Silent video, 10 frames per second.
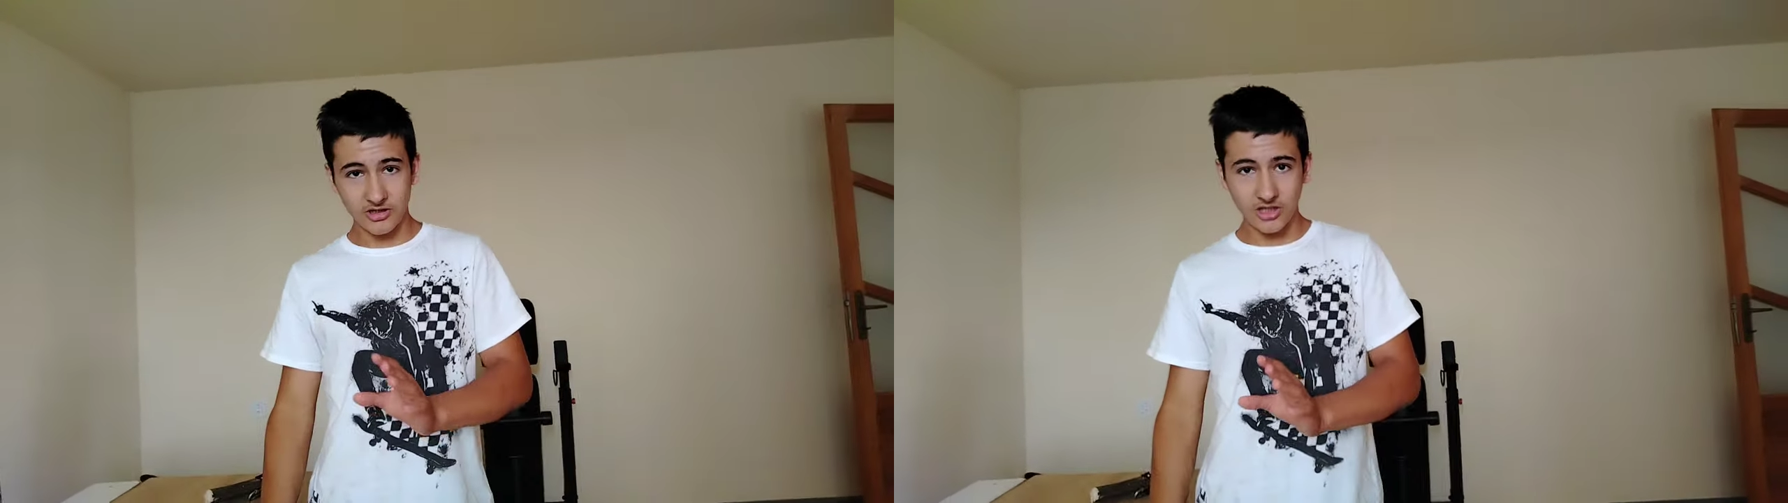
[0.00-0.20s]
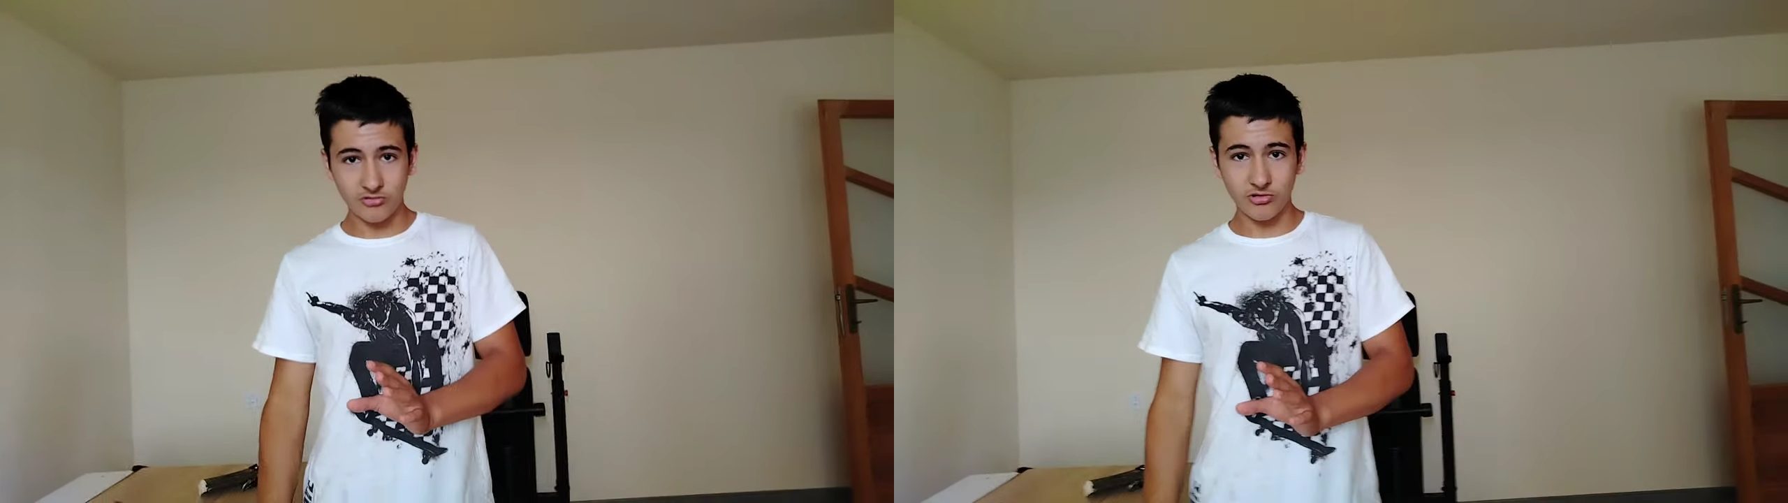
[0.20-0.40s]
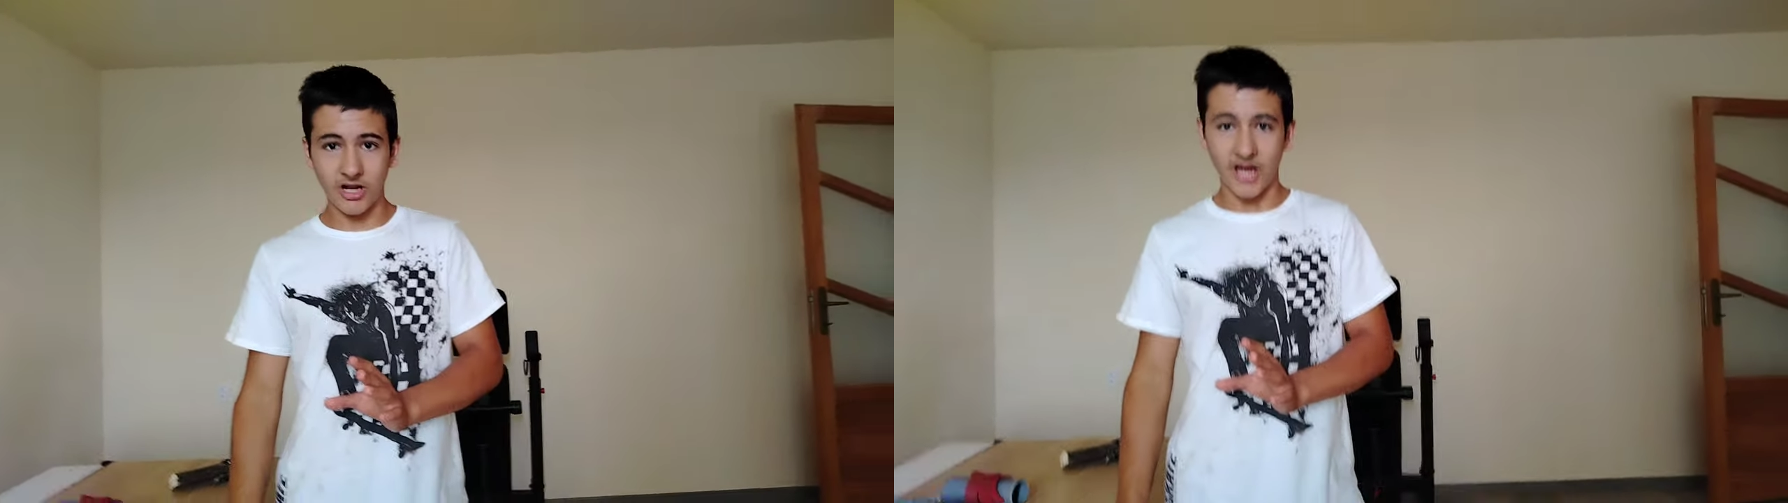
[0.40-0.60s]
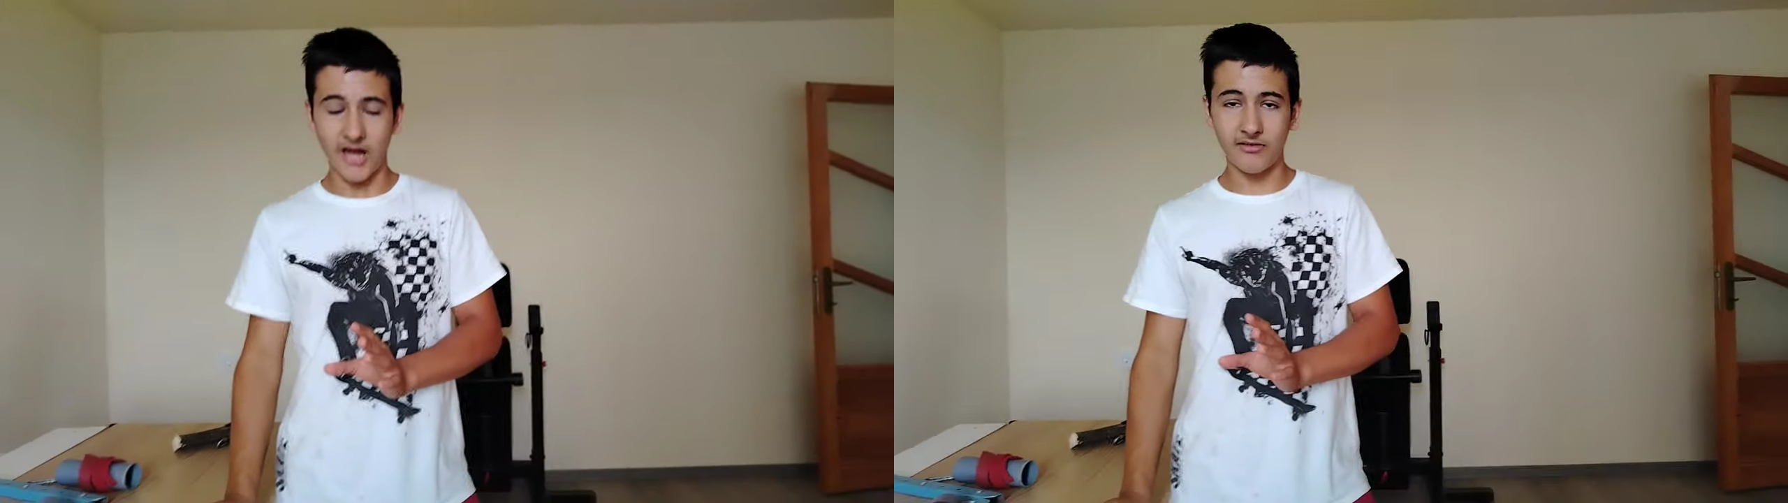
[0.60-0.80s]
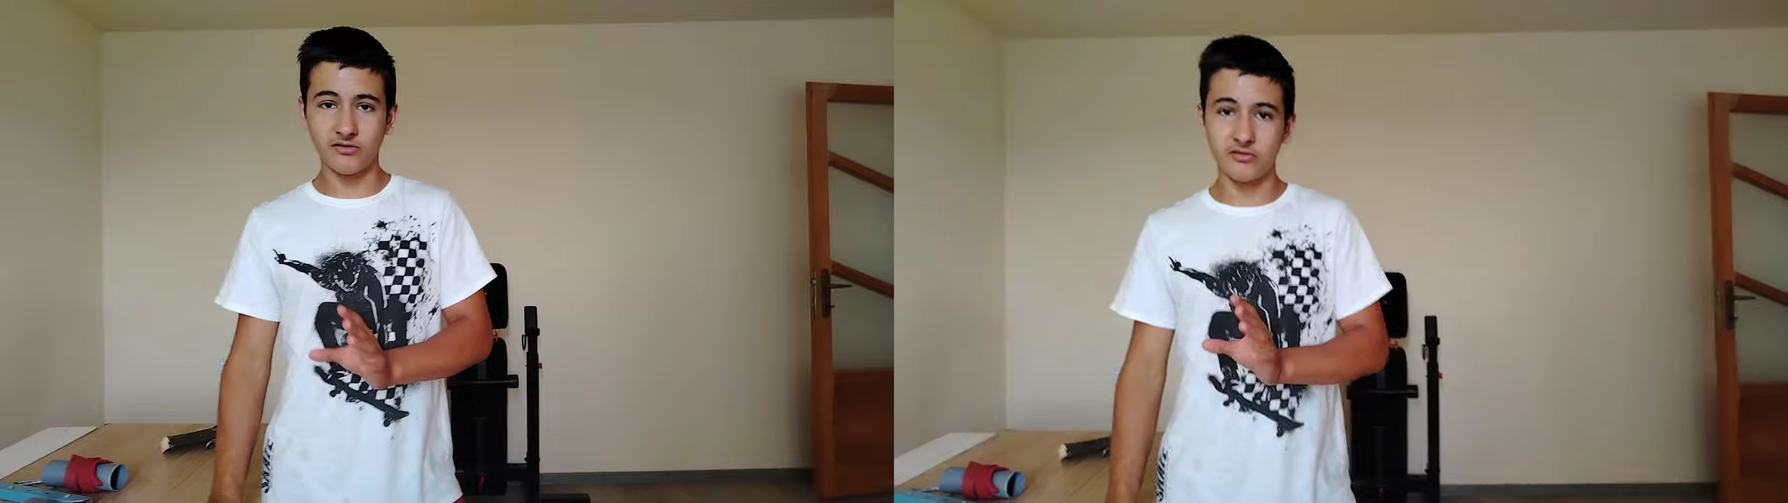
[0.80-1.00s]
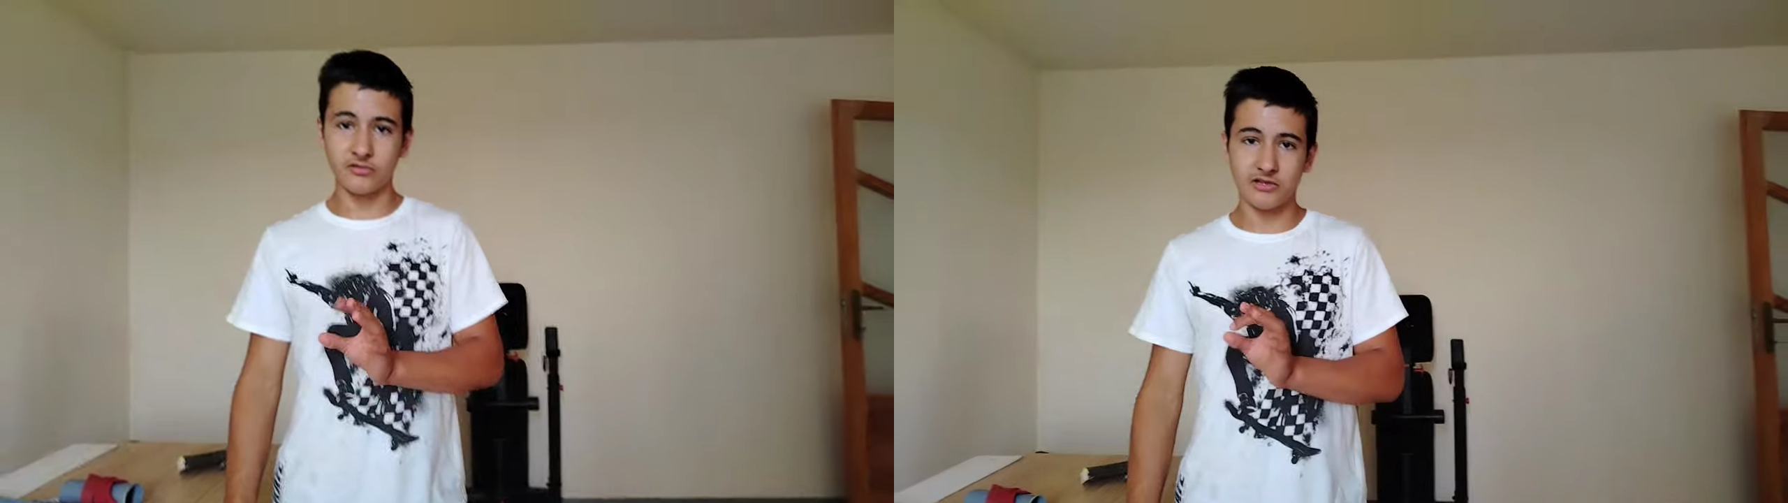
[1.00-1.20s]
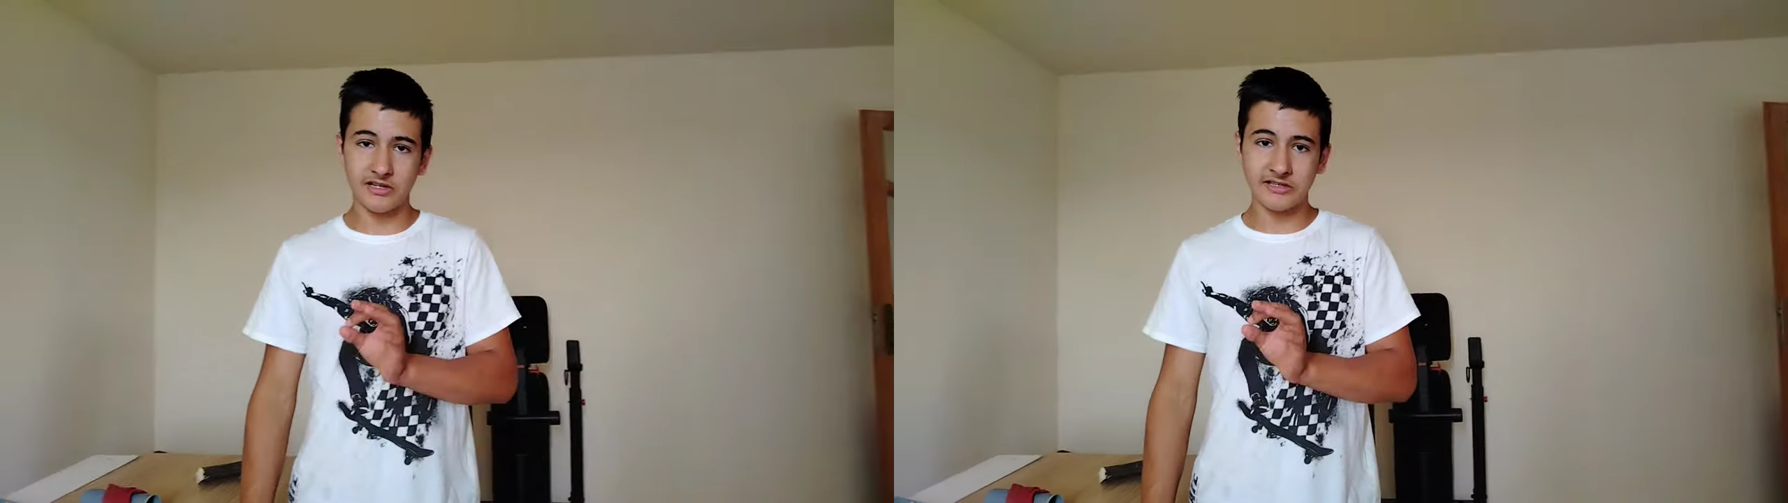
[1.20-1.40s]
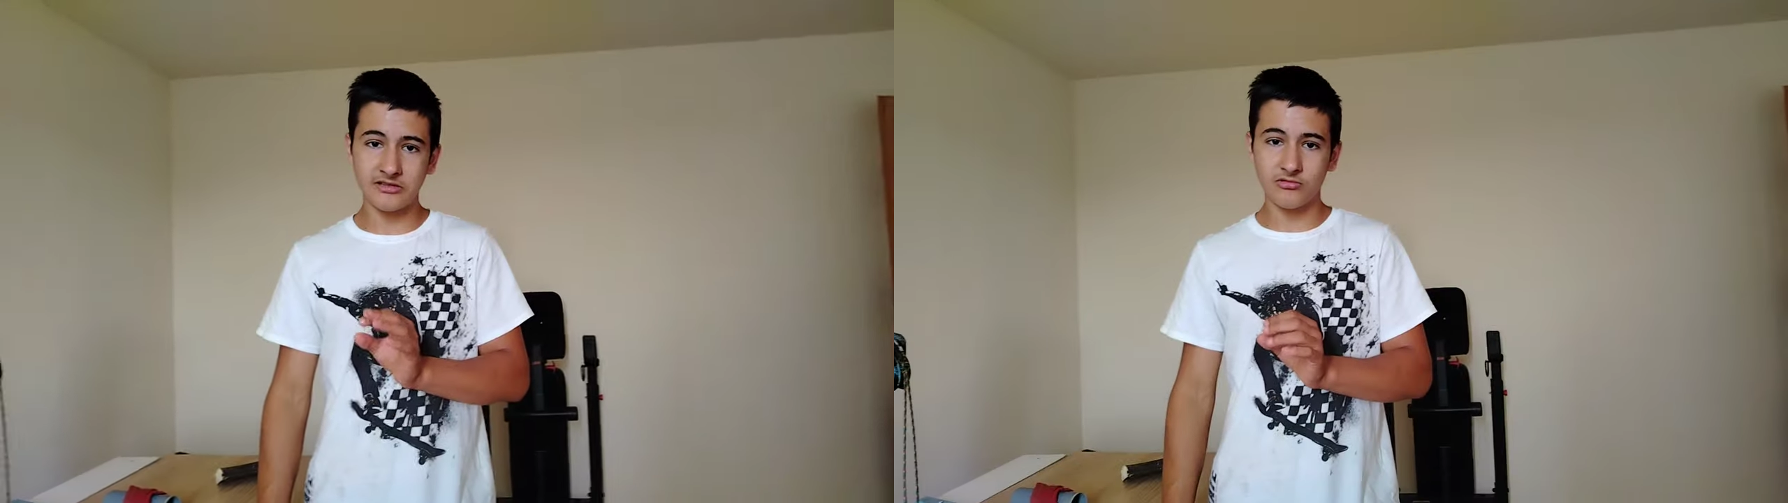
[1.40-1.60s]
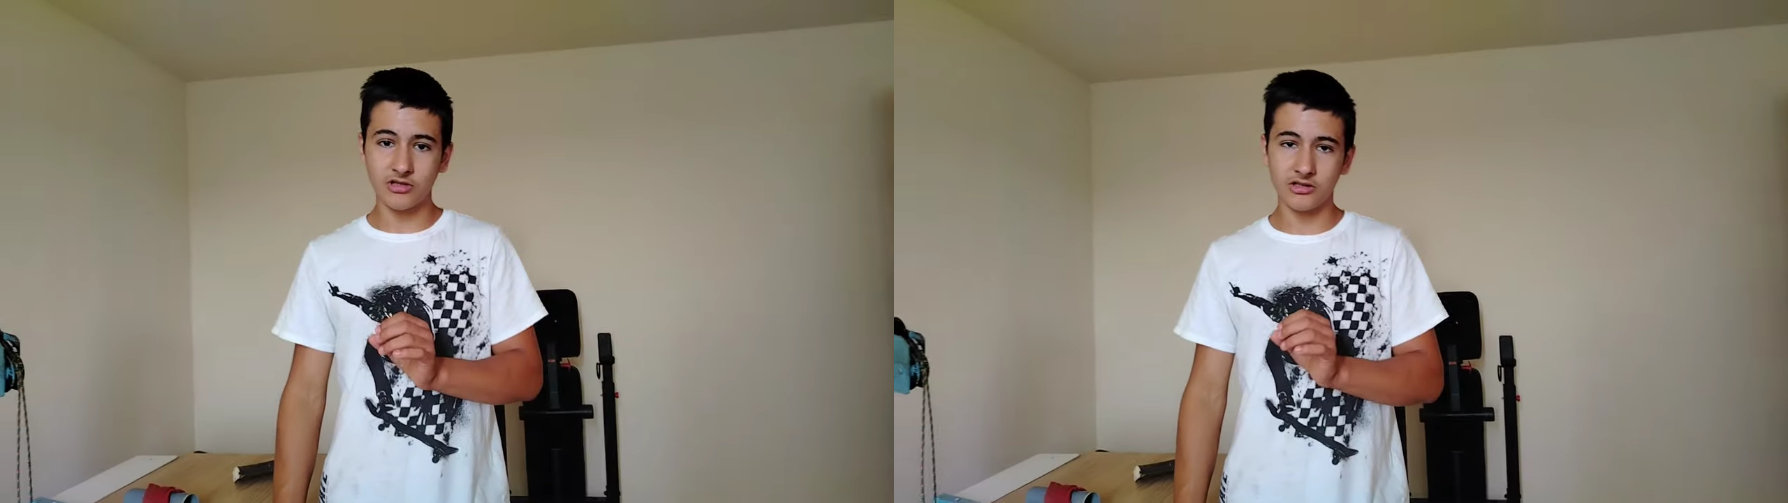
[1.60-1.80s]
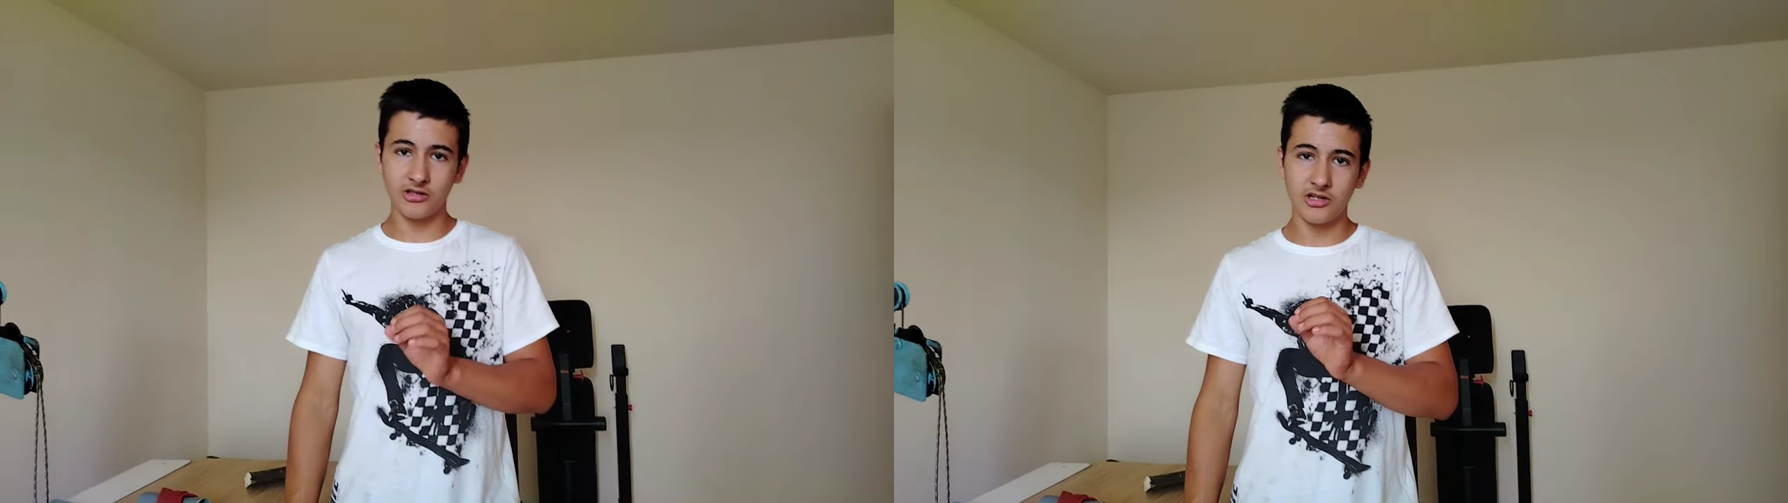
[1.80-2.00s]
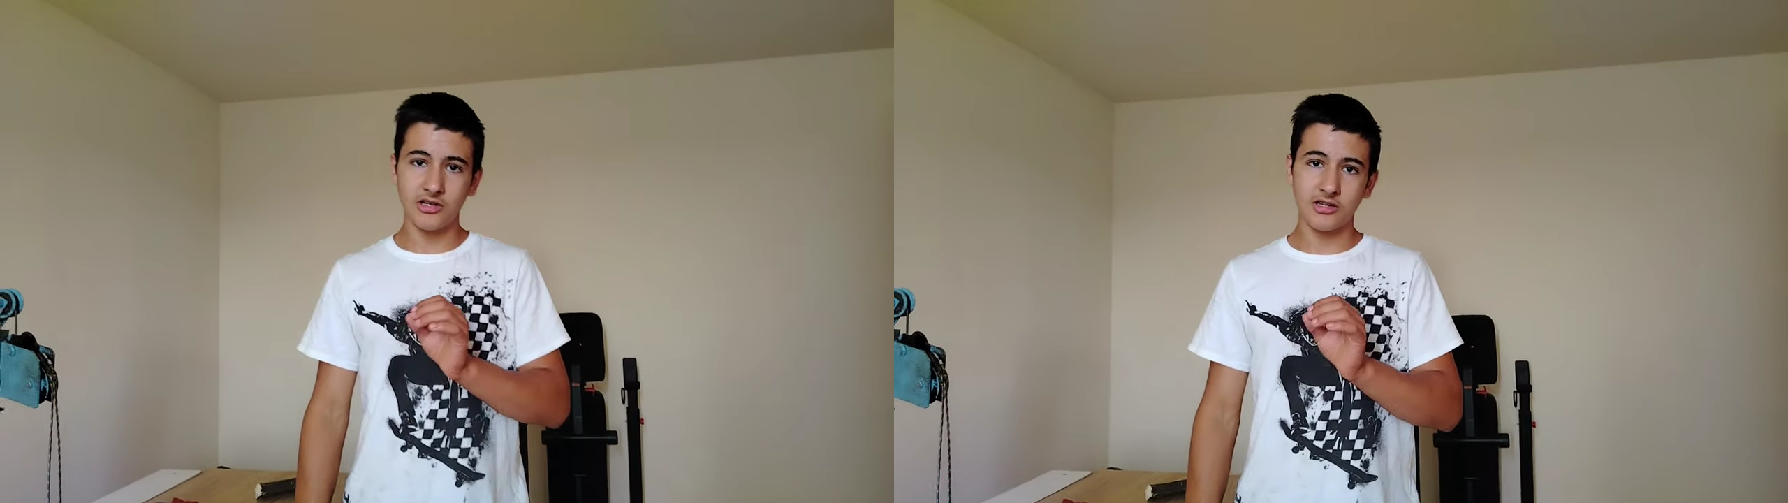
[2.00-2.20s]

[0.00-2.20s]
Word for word: it will have residual